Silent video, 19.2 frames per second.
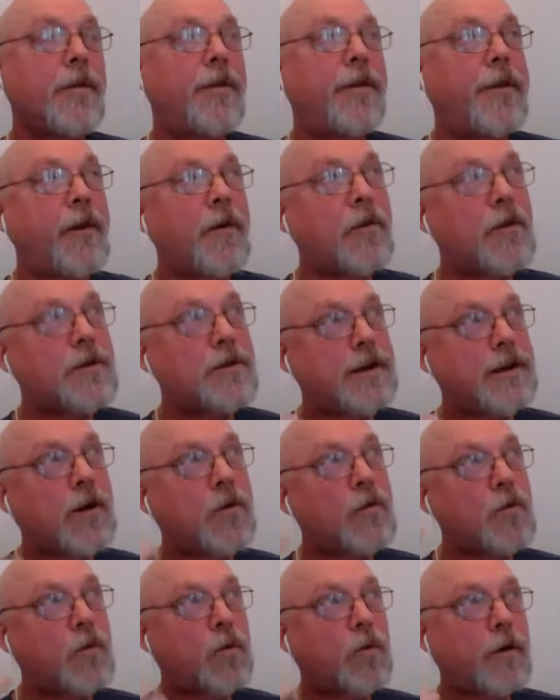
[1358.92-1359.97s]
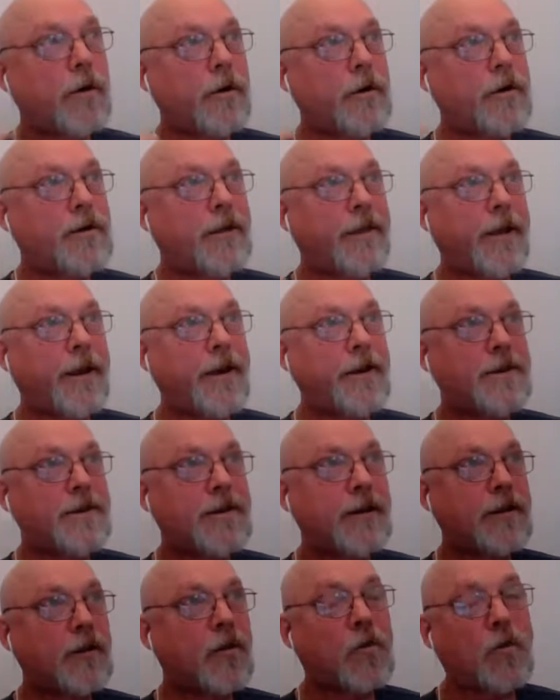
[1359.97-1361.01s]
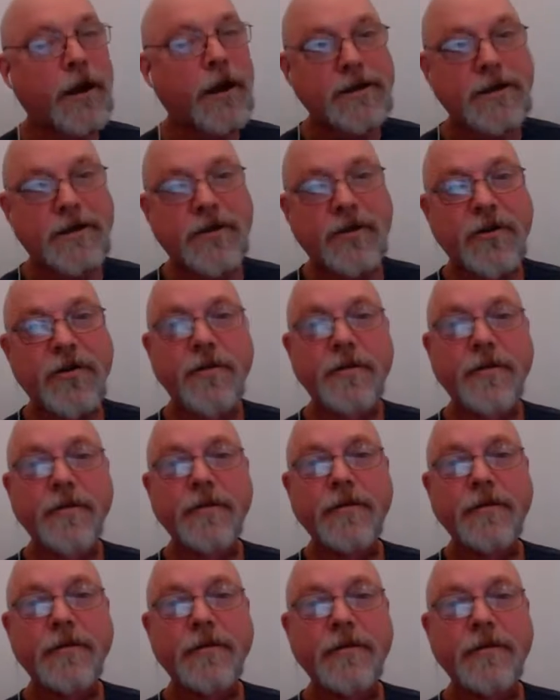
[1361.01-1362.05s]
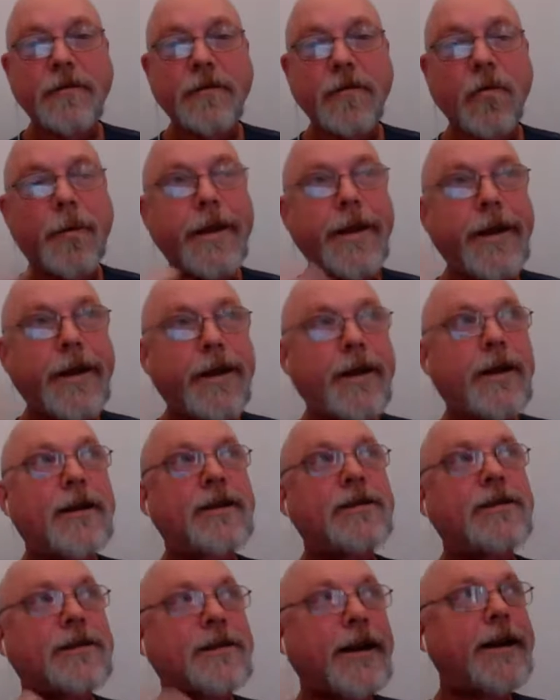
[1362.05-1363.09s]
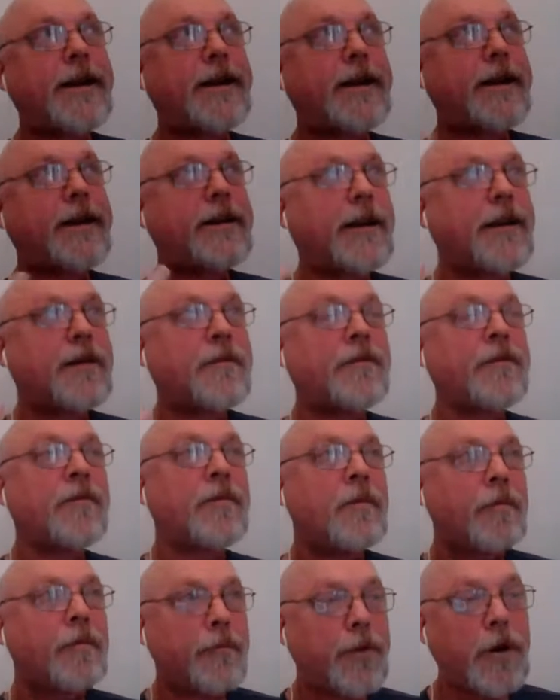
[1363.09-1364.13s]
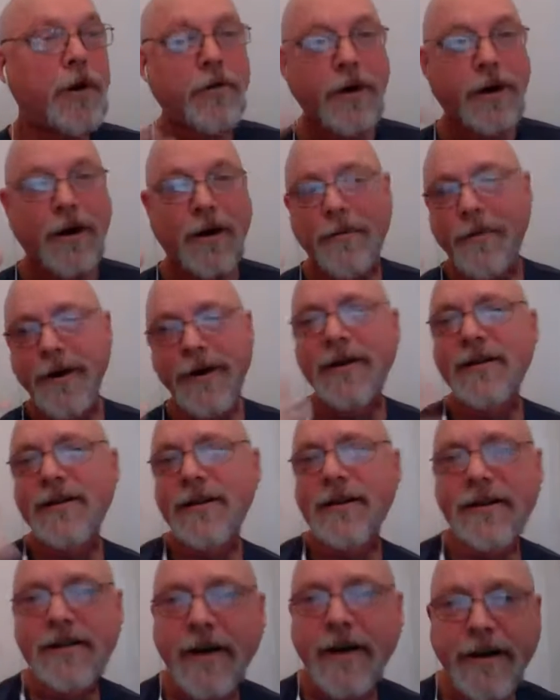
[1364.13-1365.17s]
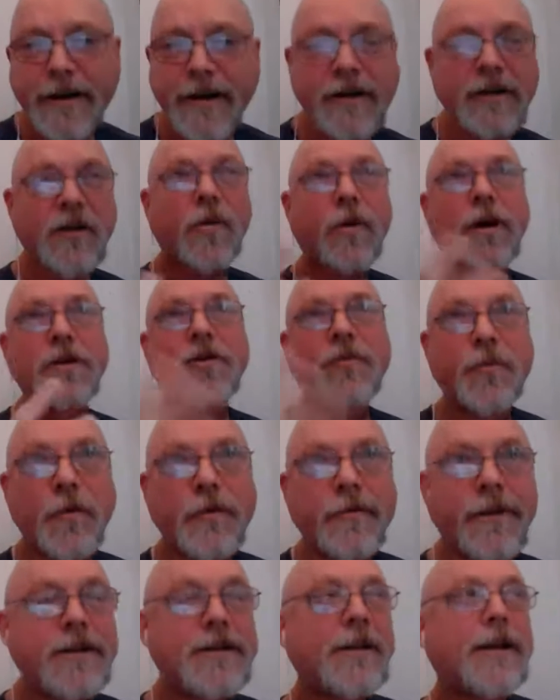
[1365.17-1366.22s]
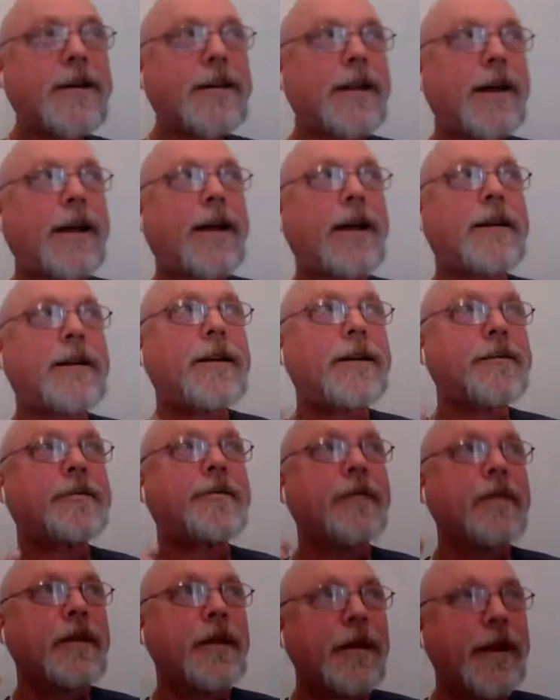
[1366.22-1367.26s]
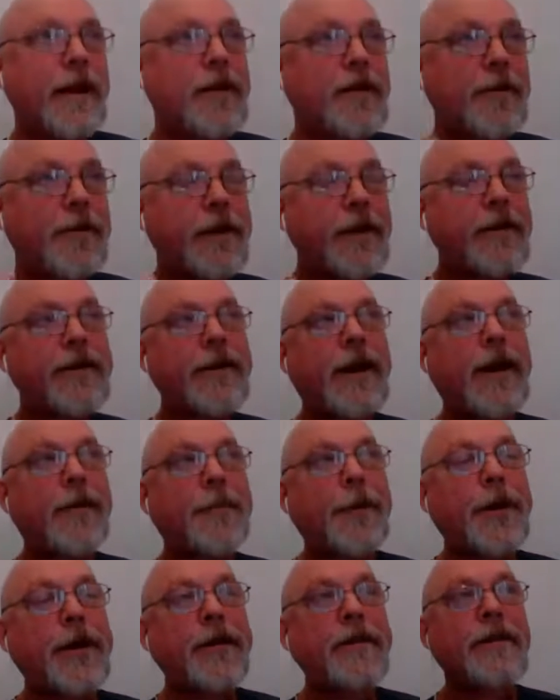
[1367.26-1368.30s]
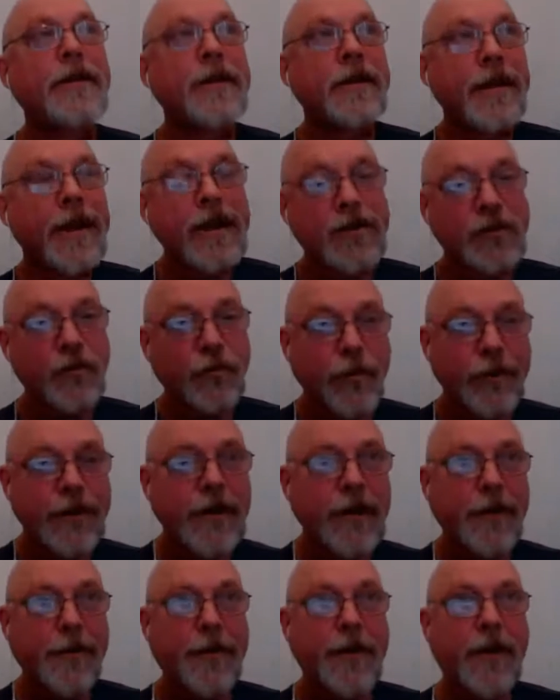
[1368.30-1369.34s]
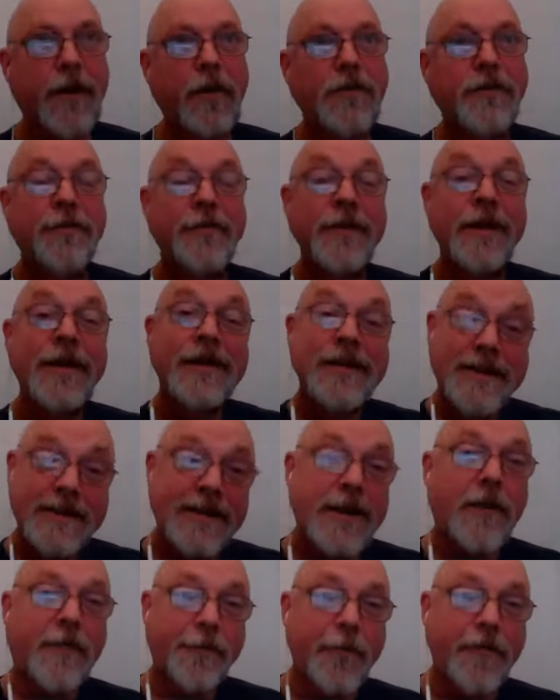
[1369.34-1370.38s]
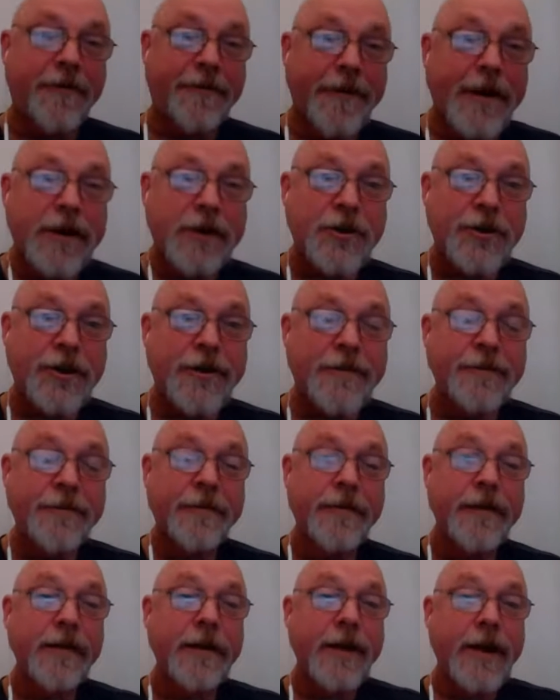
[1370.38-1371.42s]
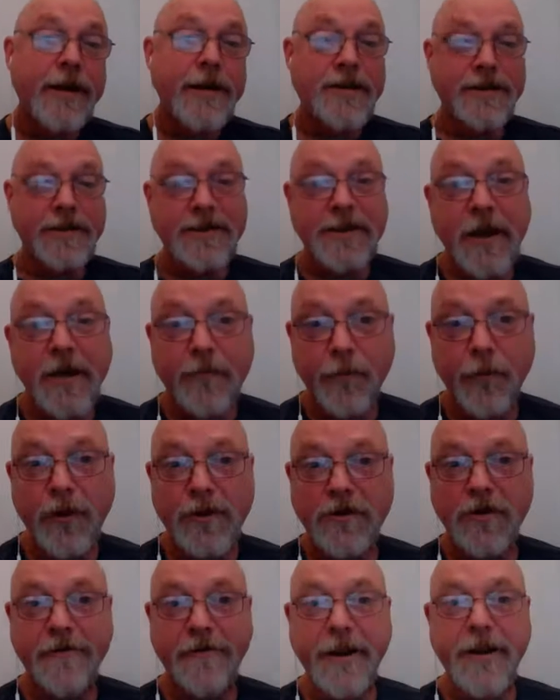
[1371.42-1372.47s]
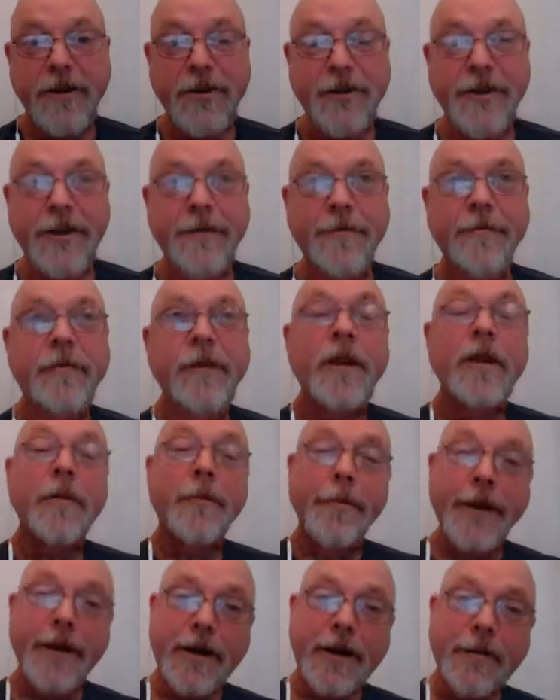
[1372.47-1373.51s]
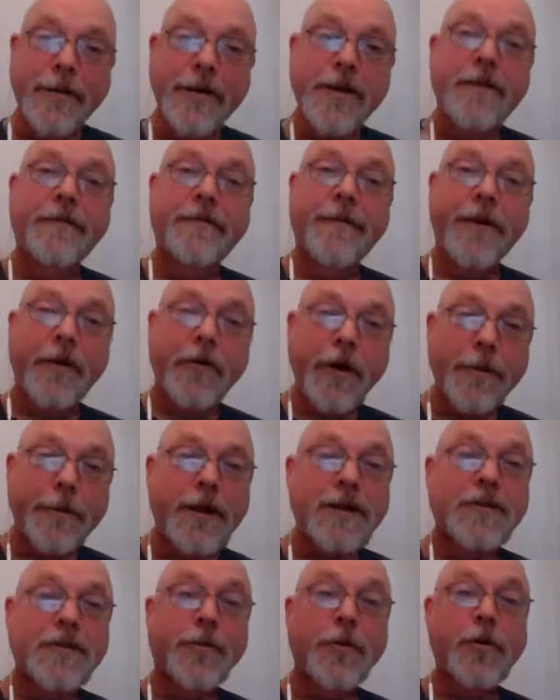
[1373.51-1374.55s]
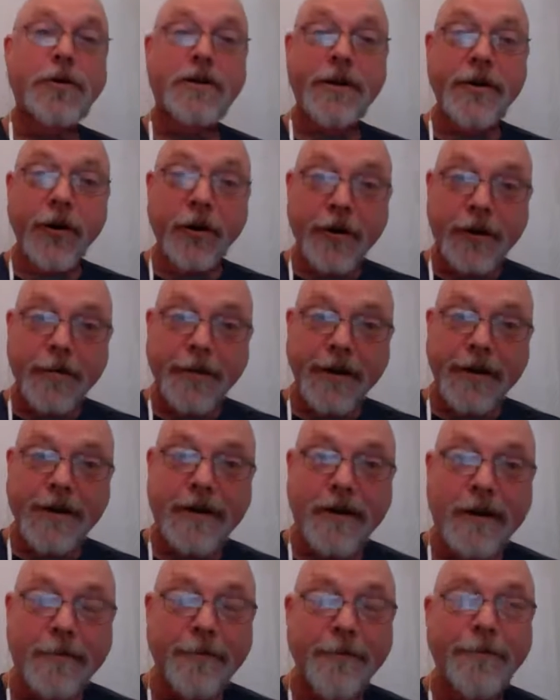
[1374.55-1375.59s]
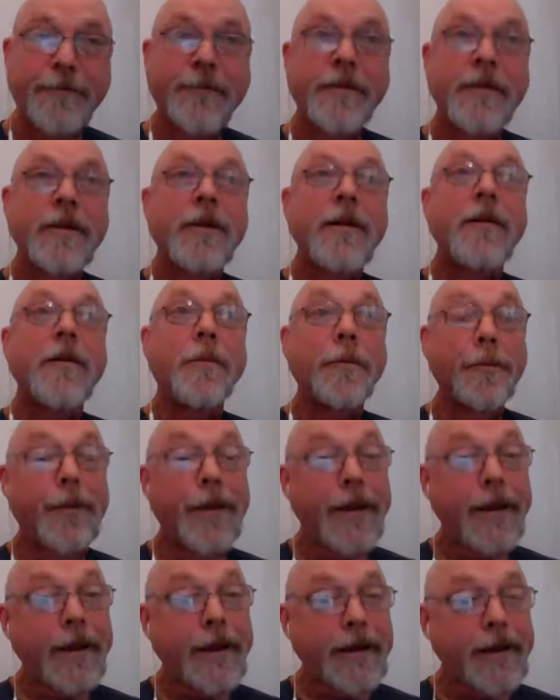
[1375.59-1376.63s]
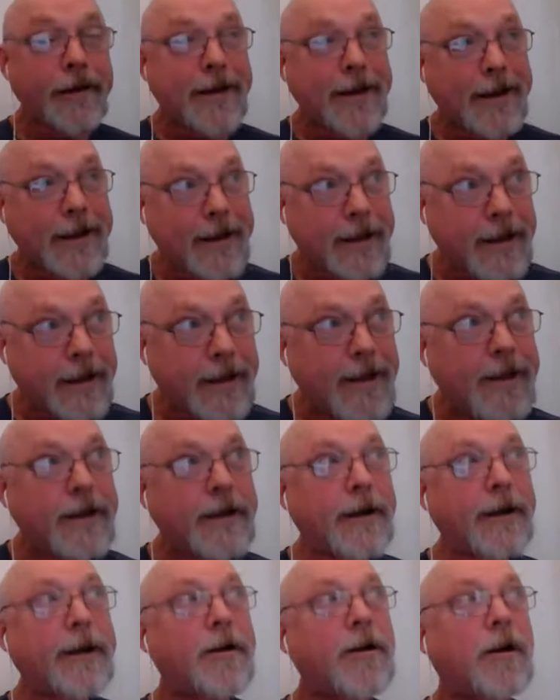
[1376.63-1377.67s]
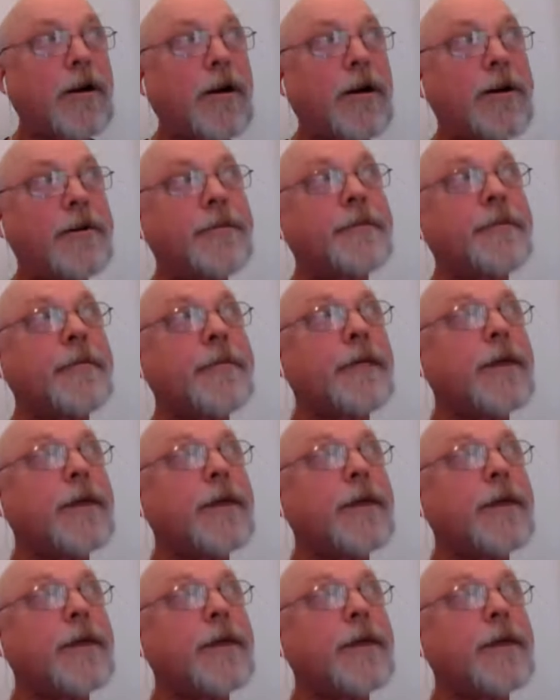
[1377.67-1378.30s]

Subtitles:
those outward things that the Western media has taken and blown up, and it's exciting to watch movies like that and to be in that. But it's really about self-perfection and self-preservation, becoming the very best person you can become, being keyed in on